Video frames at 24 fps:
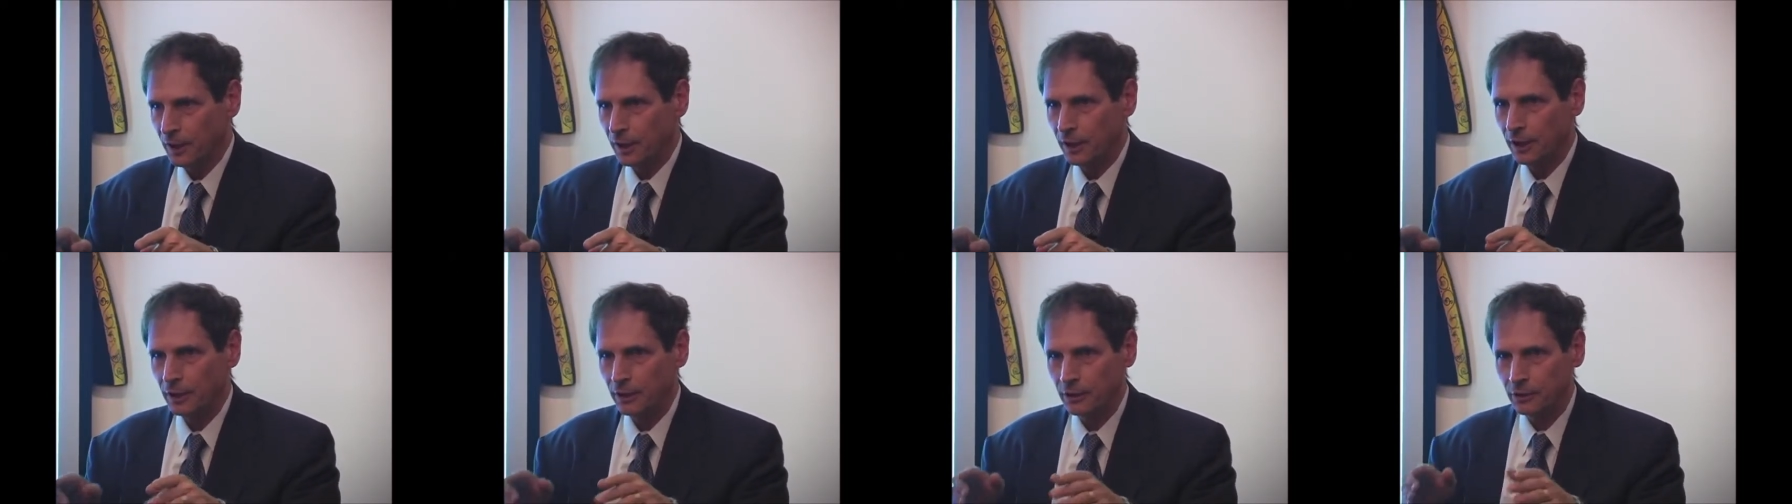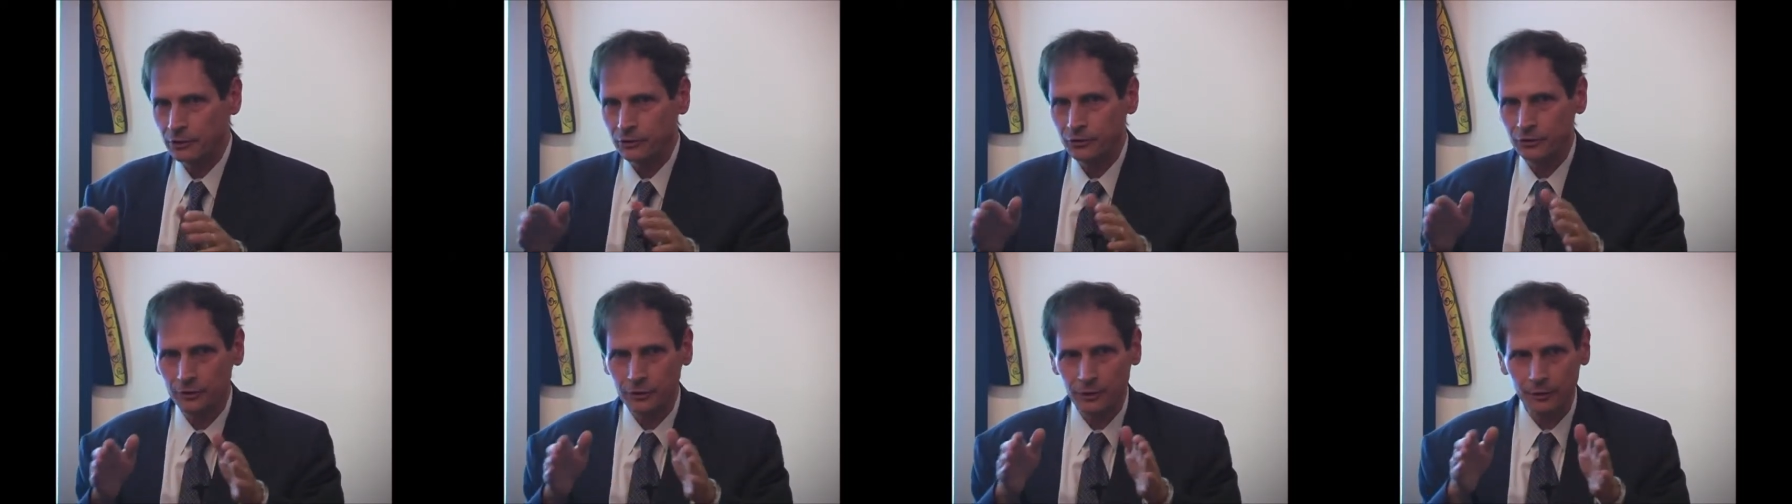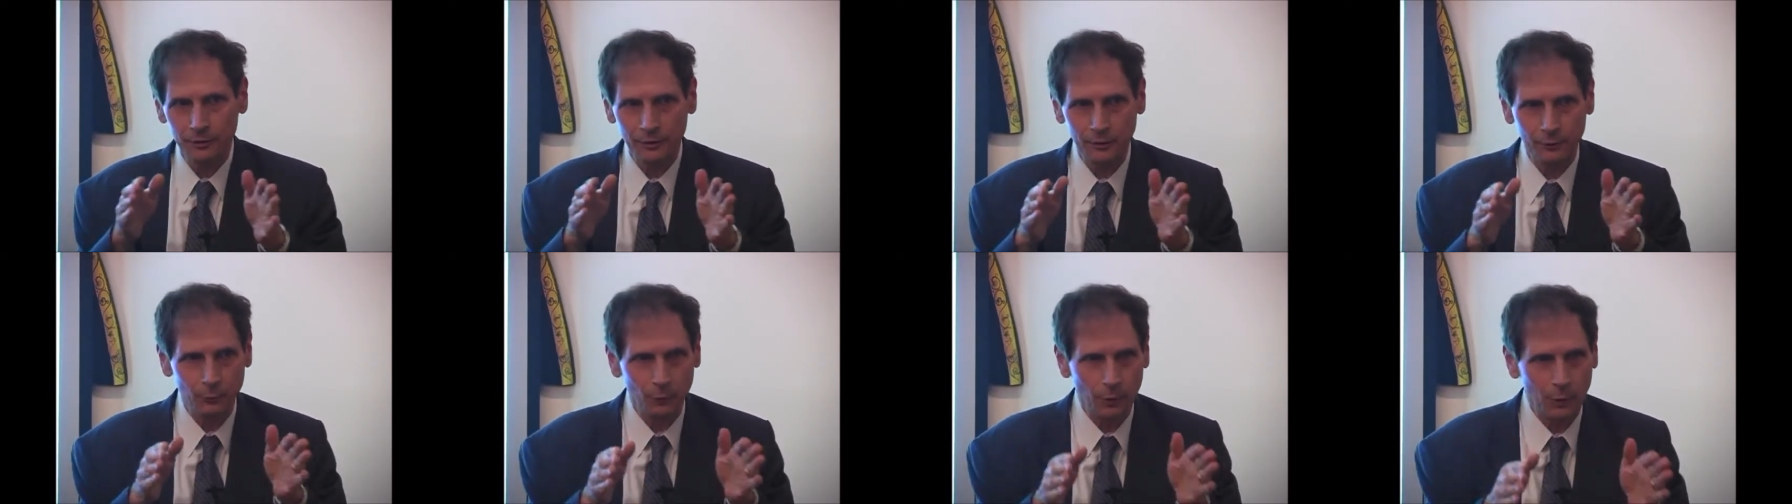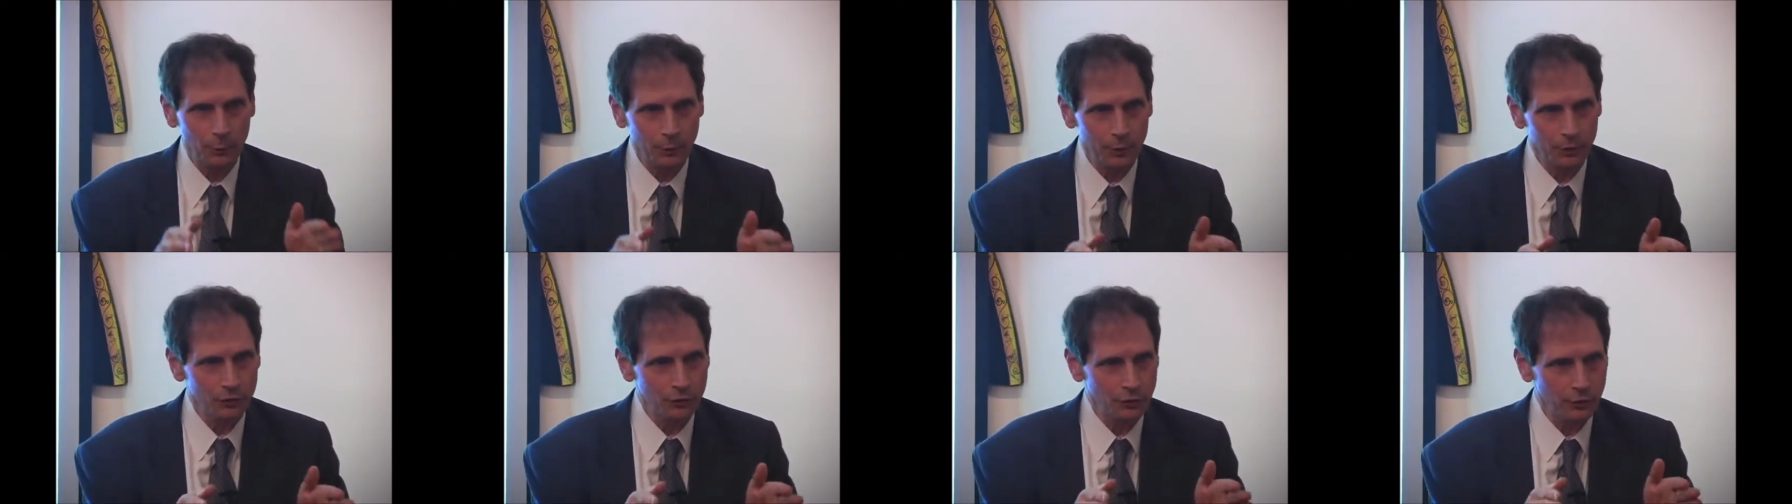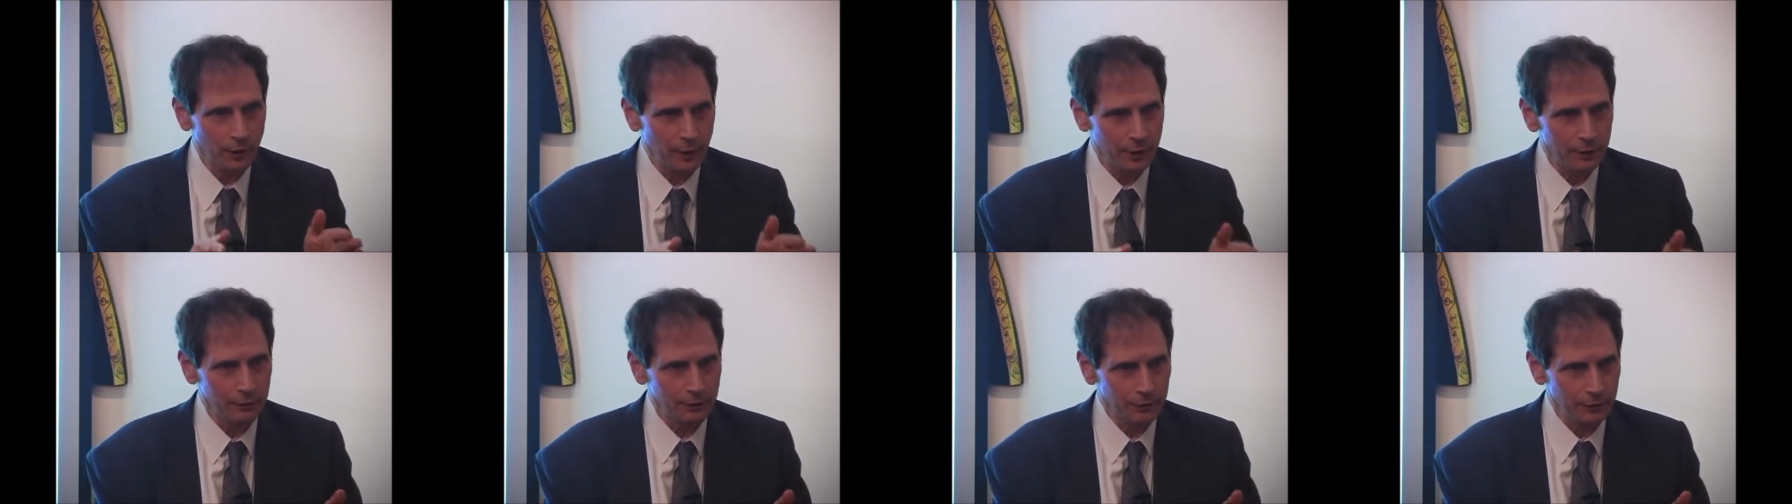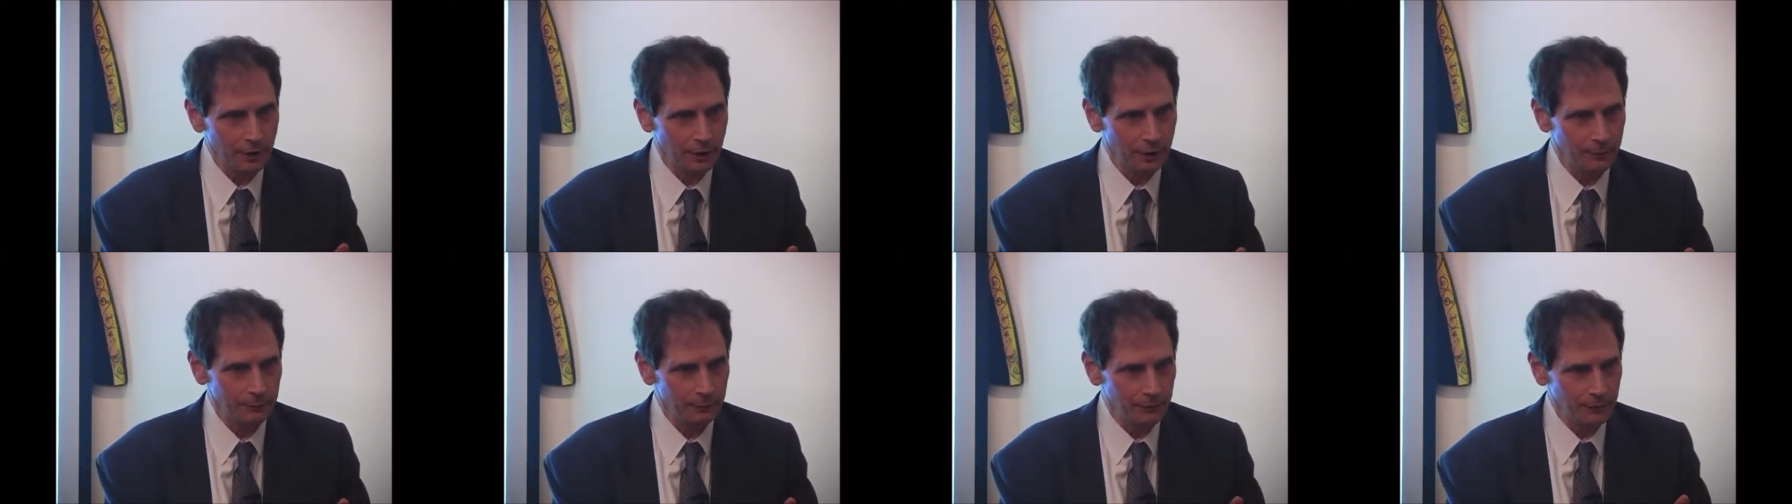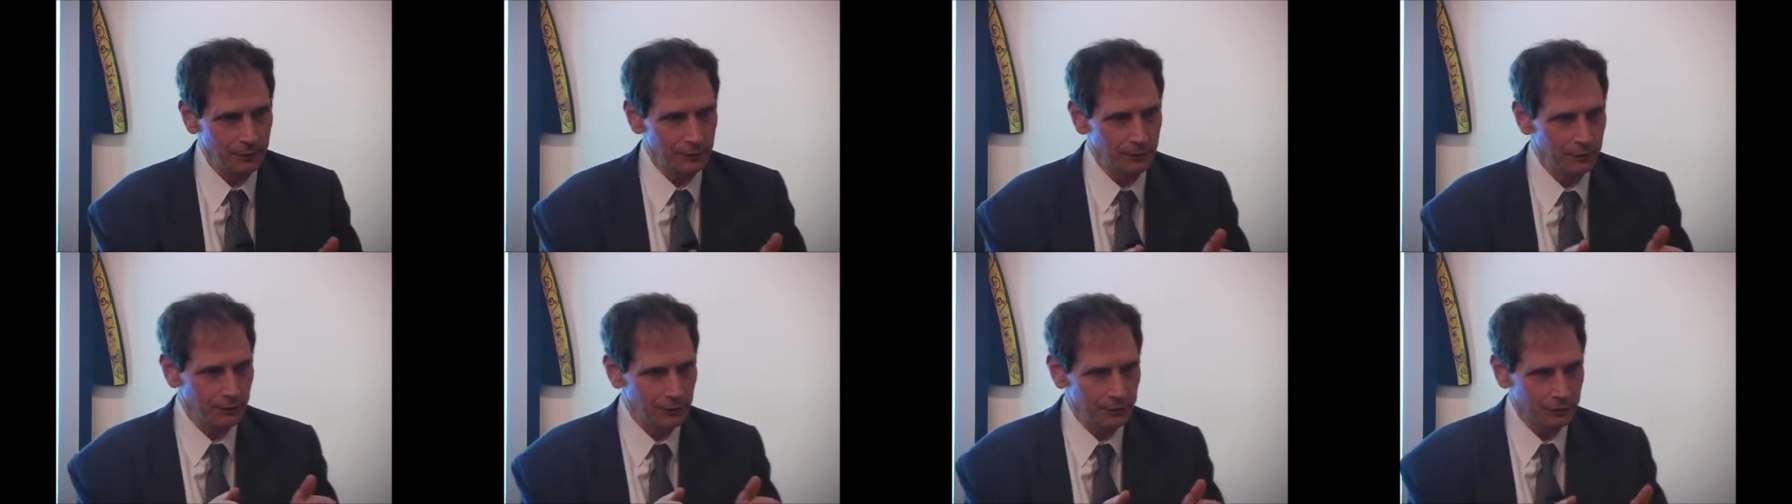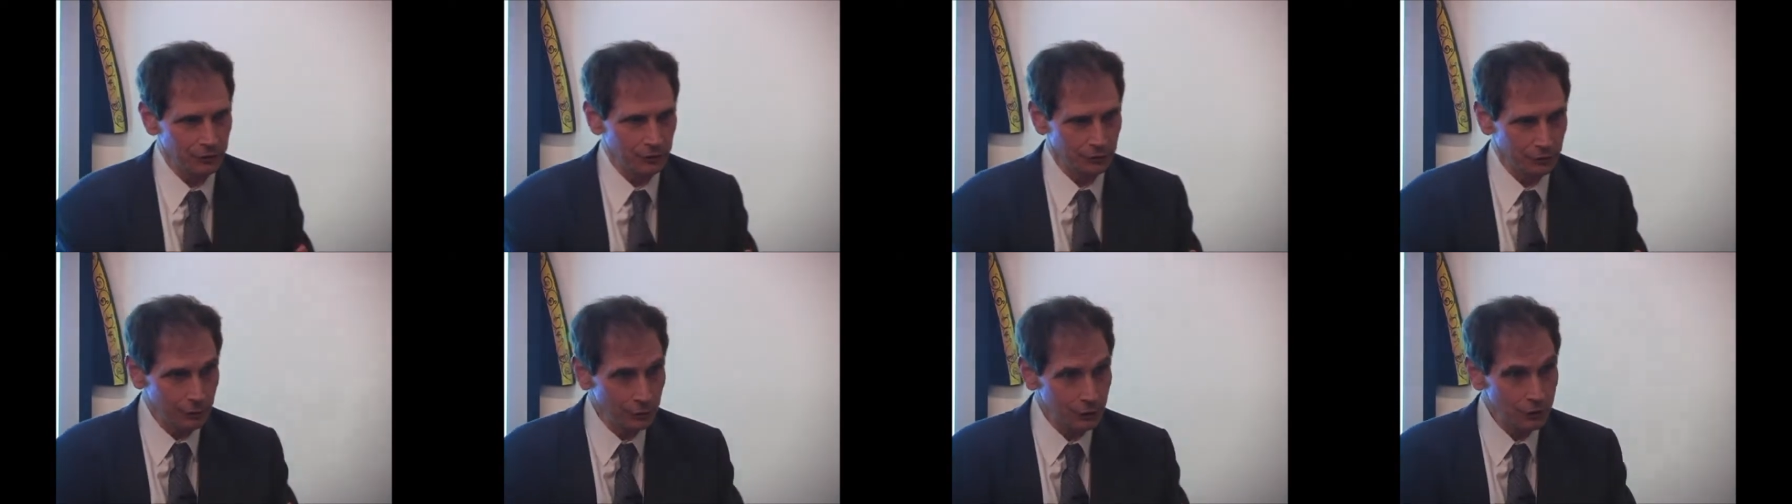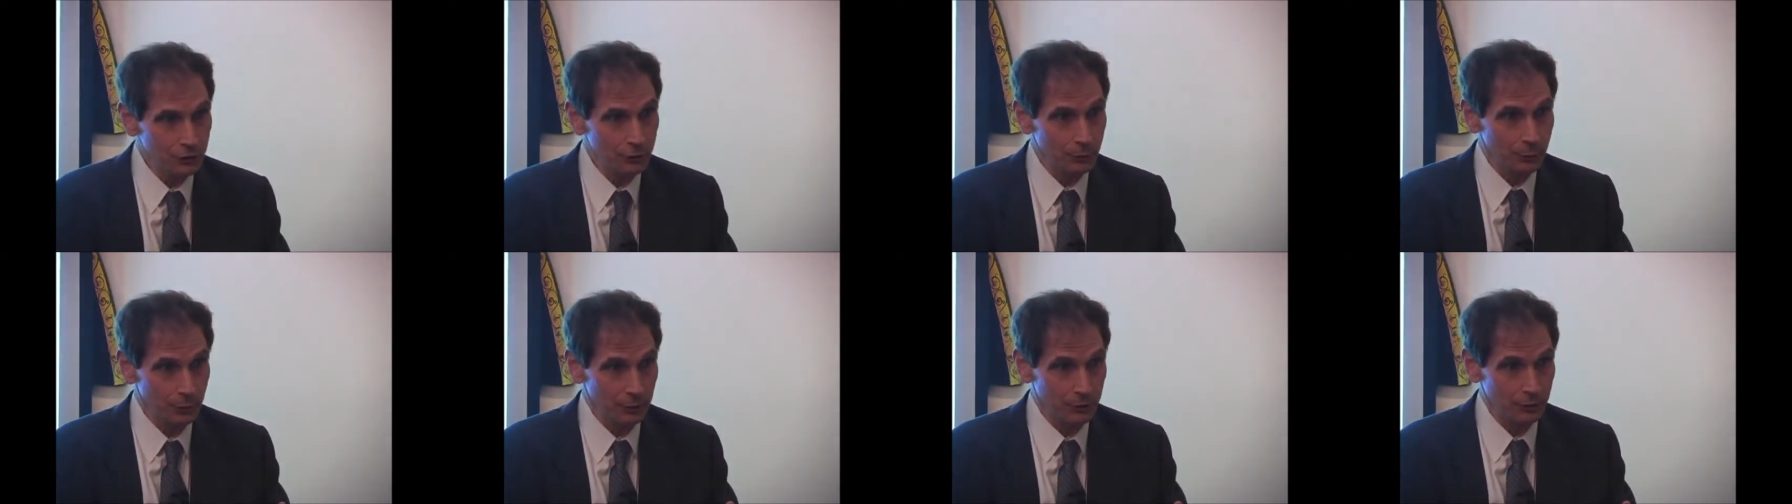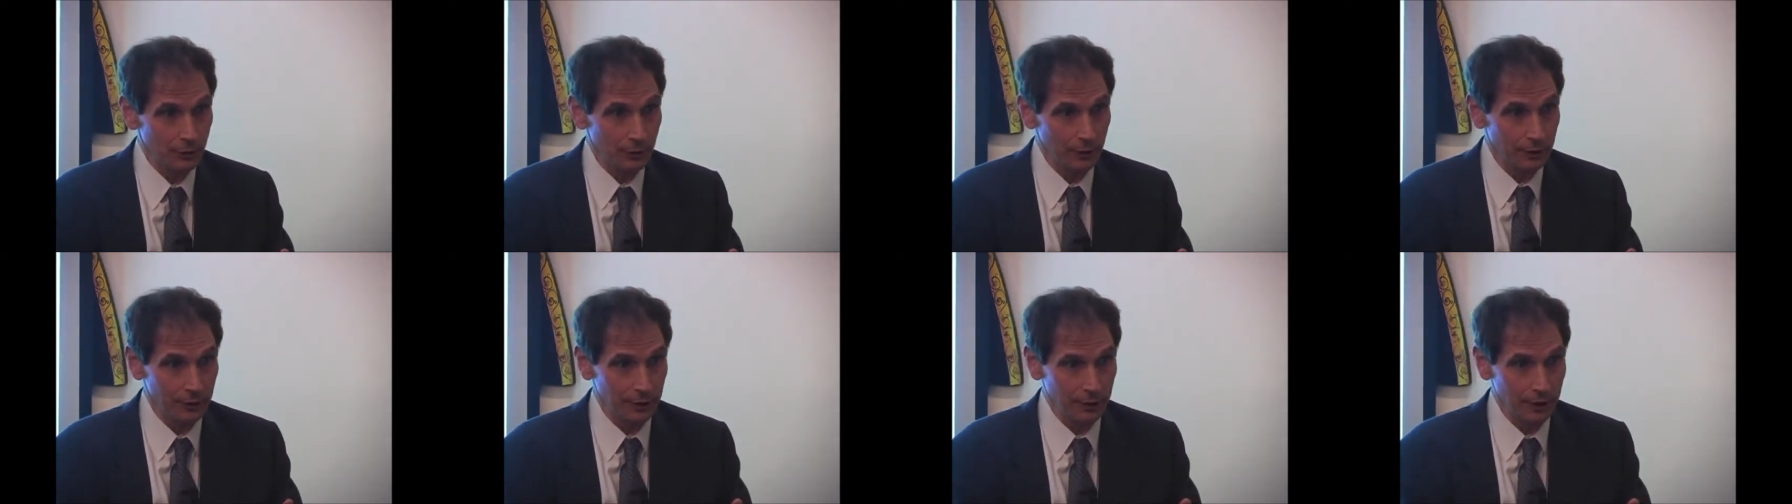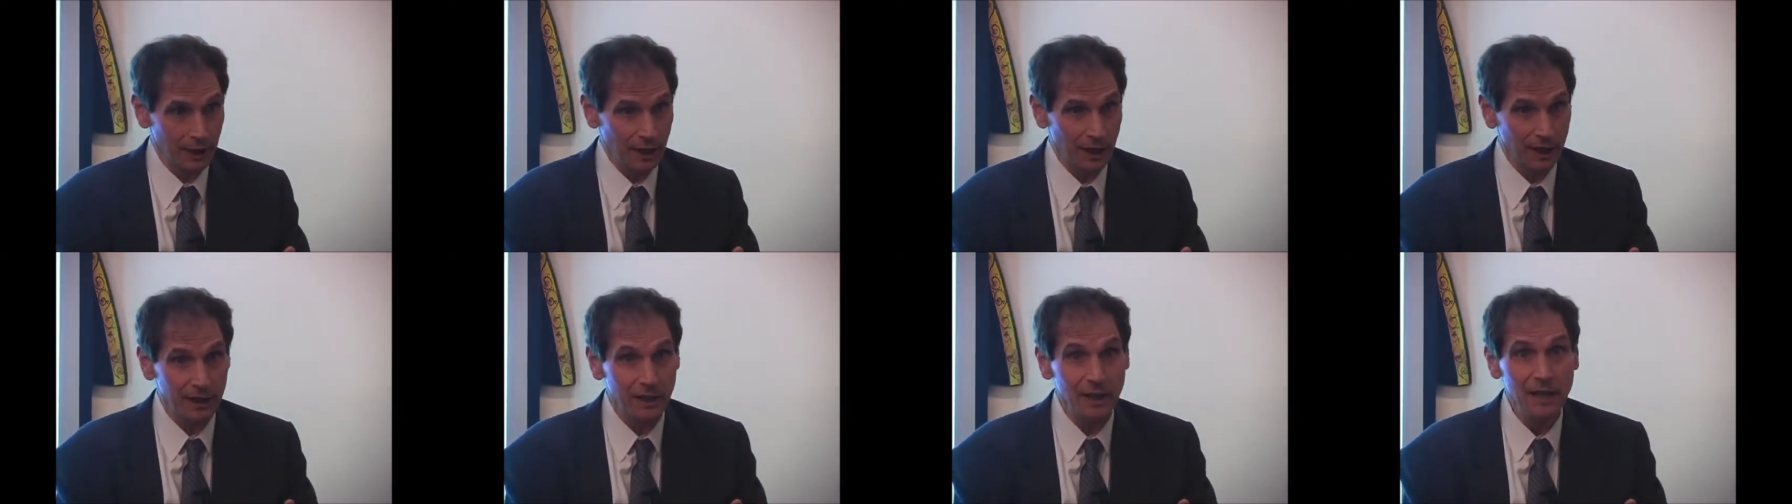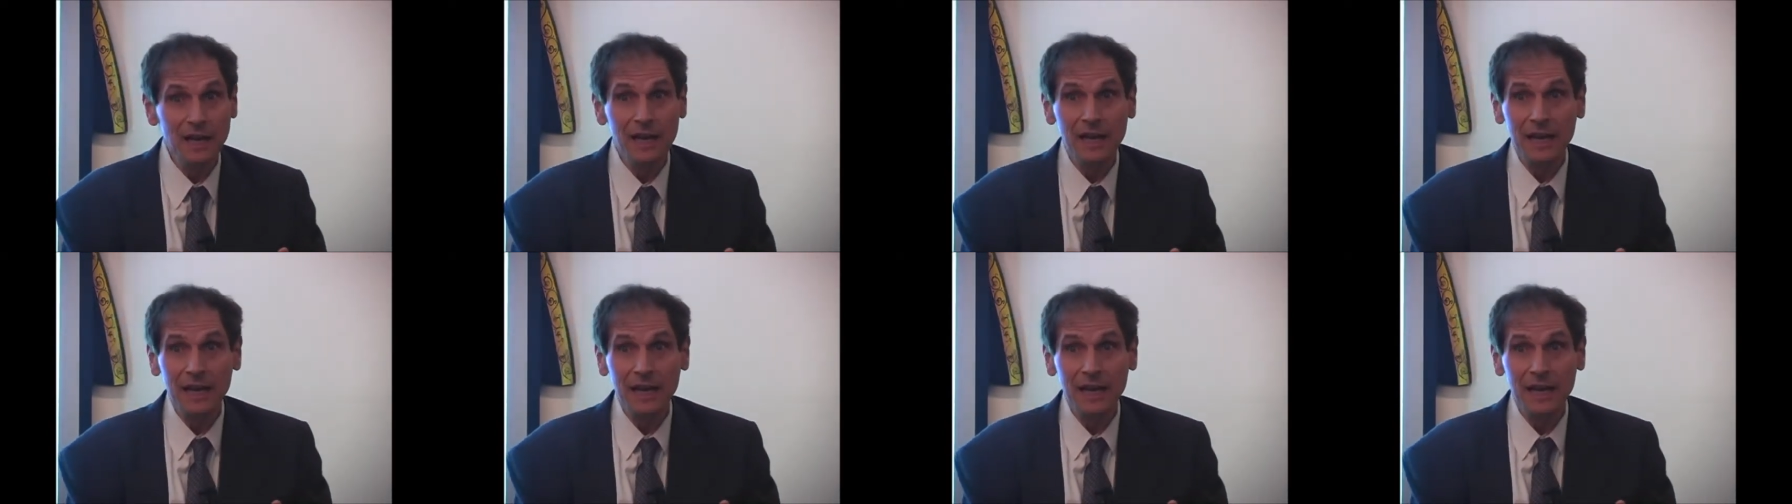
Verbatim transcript: here's our, the, what we're trying to come, the, the solution we're trying to get,